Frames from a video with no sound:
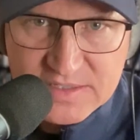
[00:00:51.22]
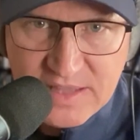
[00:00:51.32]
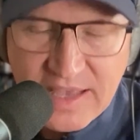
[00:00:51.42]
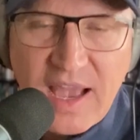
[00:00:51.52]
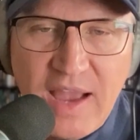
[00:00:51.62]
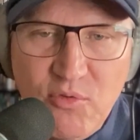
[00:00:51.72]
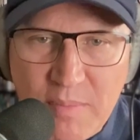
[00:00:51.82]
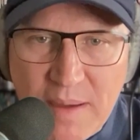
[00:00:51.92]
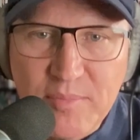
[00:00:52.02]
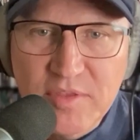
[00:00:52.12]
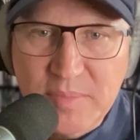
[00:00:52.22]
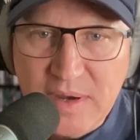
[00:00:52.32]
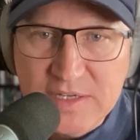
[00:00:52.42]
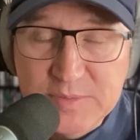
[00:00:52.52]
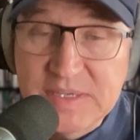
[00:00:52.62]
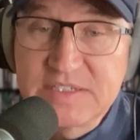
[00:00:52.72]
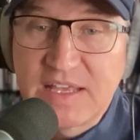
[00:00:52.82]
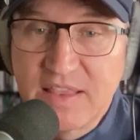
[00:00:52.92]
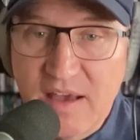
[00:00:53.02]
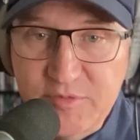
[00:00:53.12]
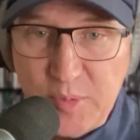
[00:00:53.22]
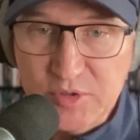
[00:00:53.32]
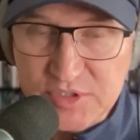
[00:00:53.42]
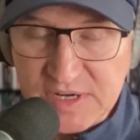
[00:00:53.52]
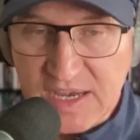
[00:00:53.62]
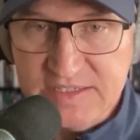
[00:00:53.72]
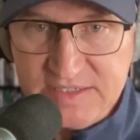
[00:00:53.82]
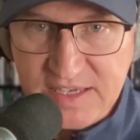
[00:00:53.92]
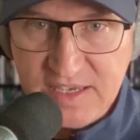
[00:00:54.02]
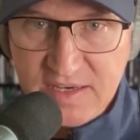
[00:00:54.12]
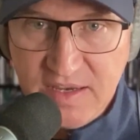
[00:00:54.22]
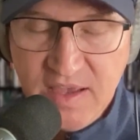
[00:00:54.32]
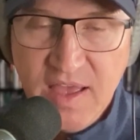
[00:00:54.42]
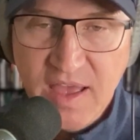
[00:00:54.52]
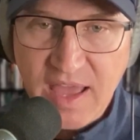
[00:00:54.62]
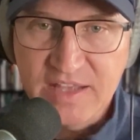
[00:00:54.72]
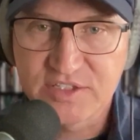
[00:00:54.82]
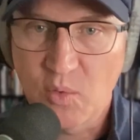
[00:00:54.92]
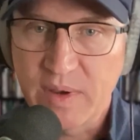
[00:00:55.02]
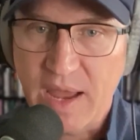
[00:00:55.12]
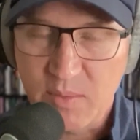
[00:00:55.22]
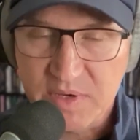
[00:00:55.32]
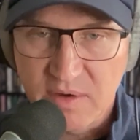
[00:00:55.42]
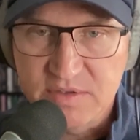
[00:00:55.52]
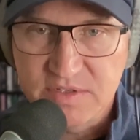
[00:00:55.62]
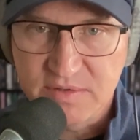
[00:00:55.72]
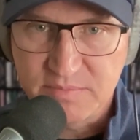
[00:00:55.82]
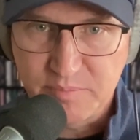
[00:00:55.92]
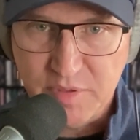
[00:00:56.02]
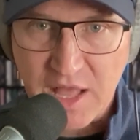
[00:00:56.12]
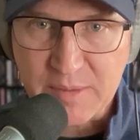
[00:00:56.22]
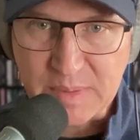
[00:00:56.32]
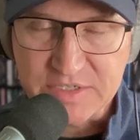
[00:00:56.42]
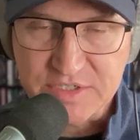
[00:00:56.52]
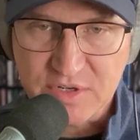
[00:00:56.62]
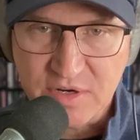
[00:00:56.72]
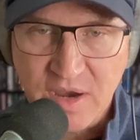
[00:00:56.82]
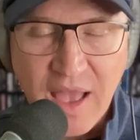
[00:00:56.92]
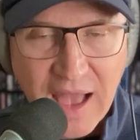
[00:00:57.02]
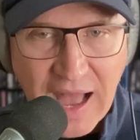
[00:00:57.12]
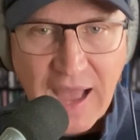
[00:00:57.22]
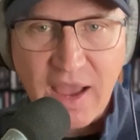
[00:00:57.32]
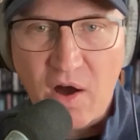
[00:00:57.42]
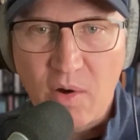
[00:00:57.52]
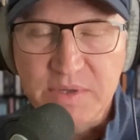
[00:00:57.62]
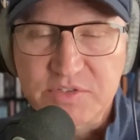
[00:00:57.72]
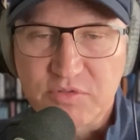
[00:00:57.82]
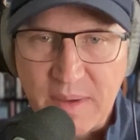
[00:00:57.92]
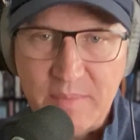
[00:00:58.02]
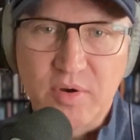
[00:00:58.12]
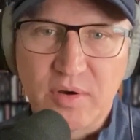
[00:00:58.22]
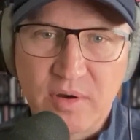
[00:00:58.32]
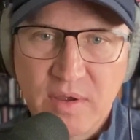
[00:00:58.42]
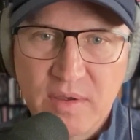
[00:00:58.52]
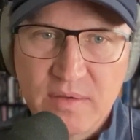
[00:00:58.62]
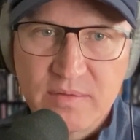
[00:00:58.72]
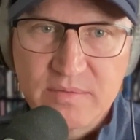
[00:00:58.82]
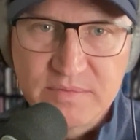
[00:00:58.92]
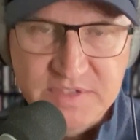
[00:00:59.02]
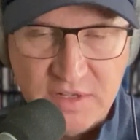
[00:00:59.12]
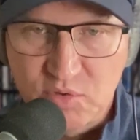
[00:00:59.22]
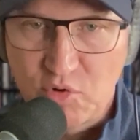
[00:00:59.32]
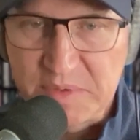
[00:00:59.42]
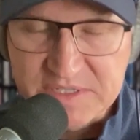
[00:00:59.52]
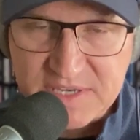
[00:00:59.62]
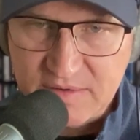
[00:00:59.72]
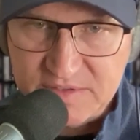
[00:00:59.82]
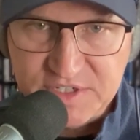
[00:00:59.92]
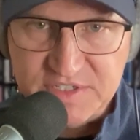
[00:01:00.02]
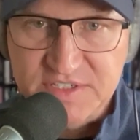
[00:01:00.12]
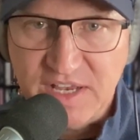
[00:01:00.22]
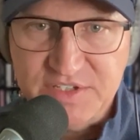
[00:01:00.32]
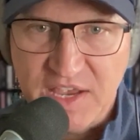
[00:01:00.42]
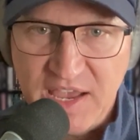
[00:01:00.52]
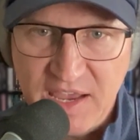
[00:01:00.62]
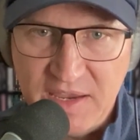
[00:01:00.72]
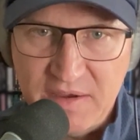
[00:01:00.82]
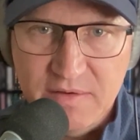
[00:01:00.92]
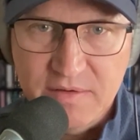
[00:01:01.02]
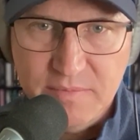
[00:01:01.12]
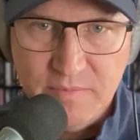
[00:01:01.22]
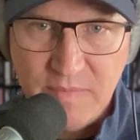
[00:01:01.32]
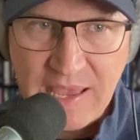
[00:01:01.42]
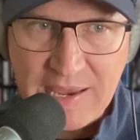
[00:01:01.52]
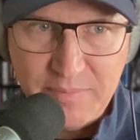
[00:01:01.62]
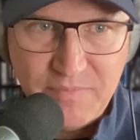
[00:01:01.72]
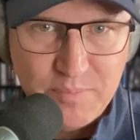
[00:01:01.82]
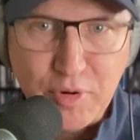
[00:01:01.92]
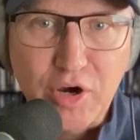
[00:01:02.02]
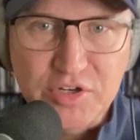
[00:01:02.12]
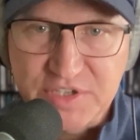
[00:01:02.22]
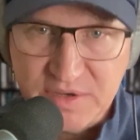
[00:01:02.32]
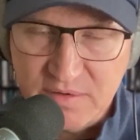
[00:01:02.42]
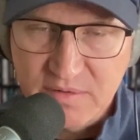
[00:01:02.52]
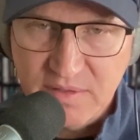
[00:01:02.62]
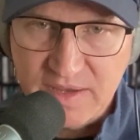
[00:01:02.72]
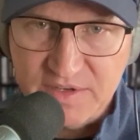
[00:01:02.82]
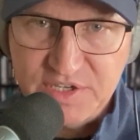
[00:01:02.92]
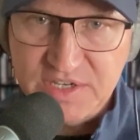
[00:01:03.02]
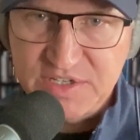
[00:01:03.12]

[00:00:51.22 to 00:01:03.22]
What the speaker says: Like, I remember the box because I loved Poltergeist as a kid. And so when I would go to Blockbuster, I always remember Zelda Rubinstein was just such a person. Like, she